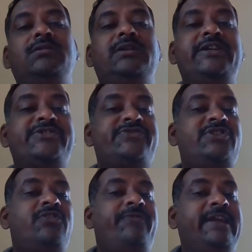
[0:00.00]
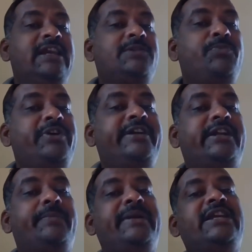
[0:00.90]
The history of English
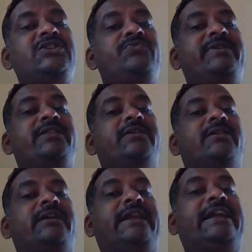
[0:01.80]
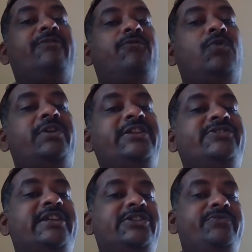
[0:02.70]
poetry begins with the great 14th
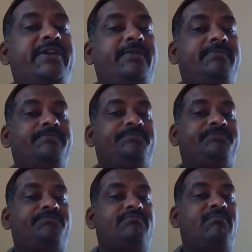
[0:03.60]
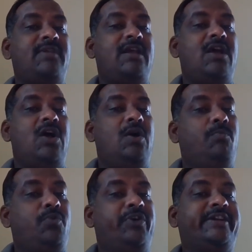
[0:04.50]
century
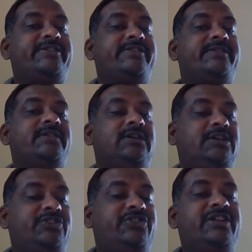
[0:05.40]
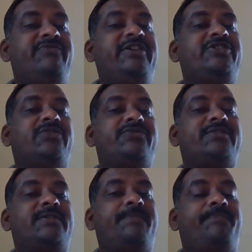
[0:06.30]
poet Geoffrey
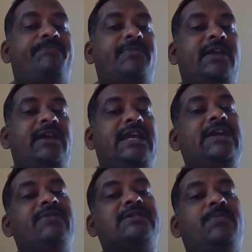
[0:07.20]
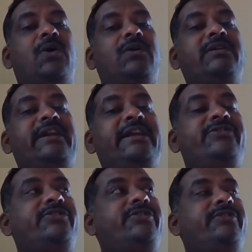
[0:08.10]
Chaucer. He was born
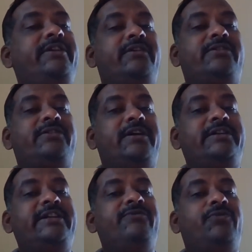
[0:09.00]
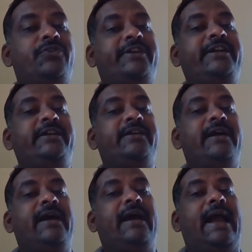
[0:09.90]
in 1340
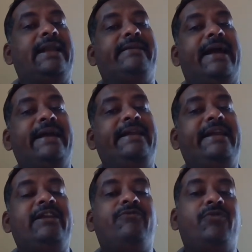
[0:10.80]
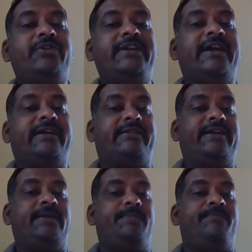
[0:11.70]
and died in 1400.